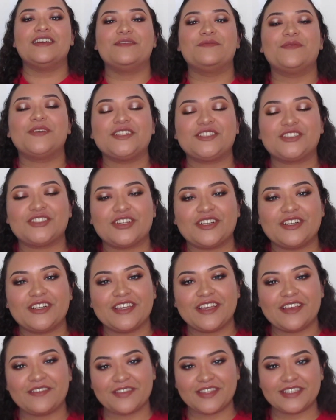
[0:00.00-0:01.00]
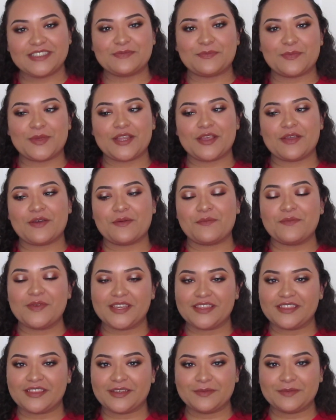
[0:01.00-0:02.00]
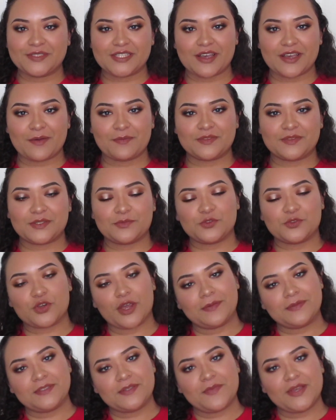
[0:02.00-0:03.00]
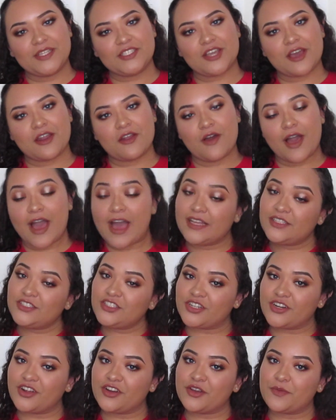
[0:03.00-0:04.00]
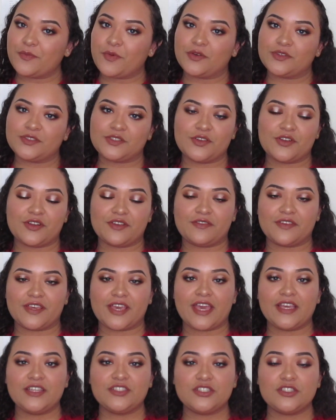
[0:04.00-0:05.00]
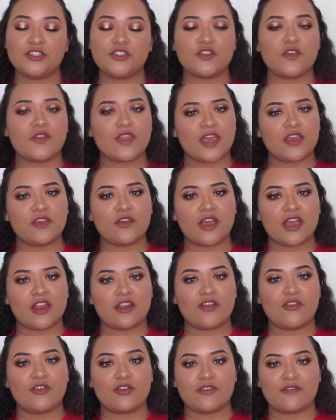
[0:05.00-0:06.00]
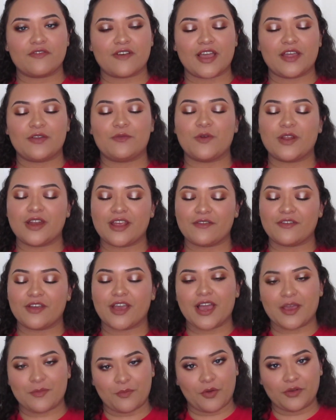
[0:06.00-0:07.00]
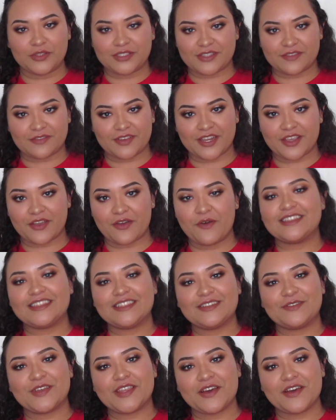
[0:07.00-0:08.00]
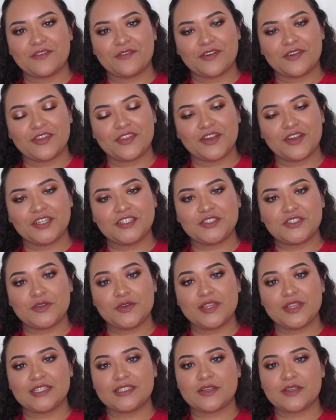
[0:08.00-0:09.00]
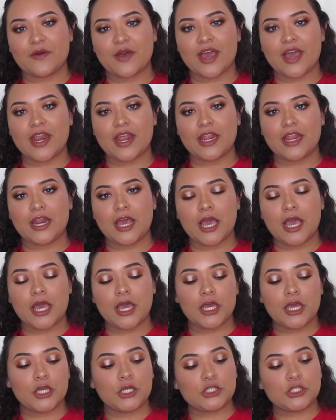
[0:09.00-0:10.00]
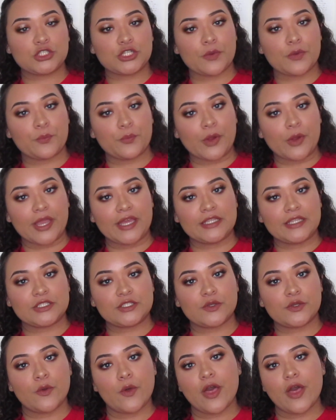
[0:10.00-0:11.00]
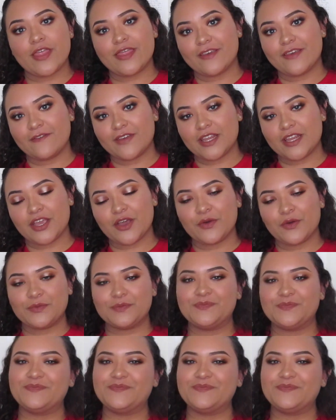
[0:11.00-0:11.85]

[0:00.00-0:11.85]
Make sure to give this video a big thumbs up, subscribe to my channel, and turn on your post notifications so that you get notified whenever I post a video. Without further ado, let's go ahead and jump right into the video.